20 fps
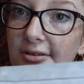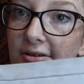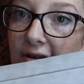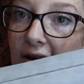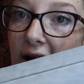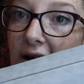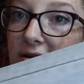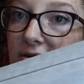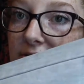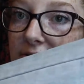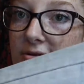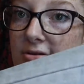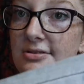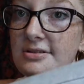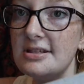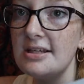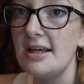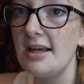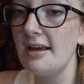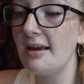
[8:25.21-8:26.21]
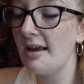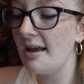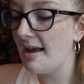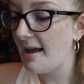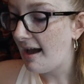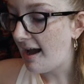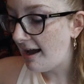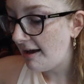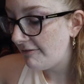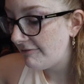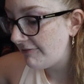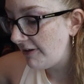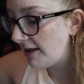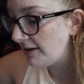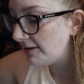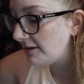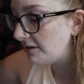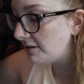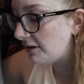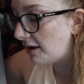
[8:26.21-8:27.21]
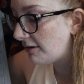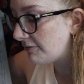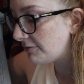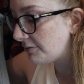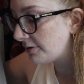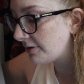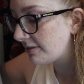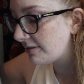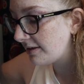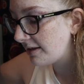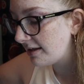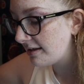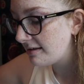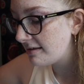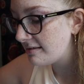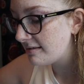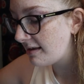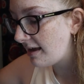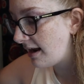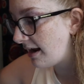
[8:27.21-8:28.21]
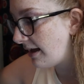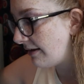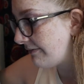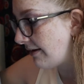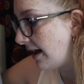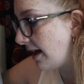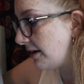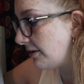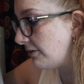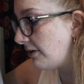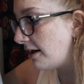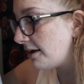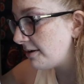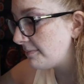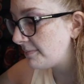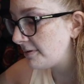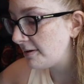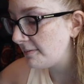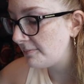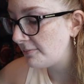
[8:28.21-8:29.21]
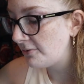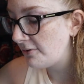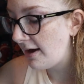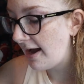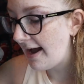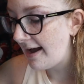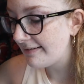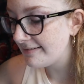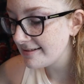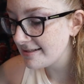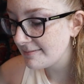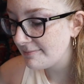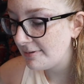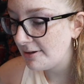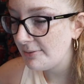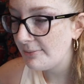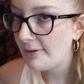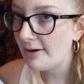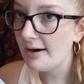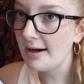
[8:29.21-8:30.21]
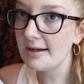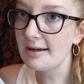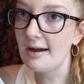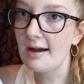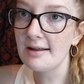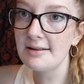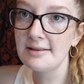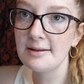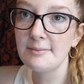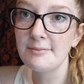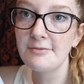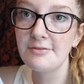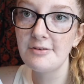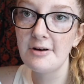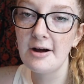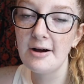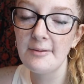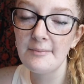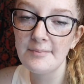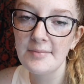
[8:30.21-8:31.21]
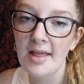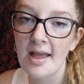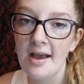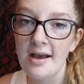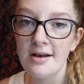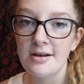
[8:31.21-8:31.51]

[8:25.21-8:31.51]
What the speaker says: You guys will see. I fell in love with these and I've had a lot of people ask me where I got them from.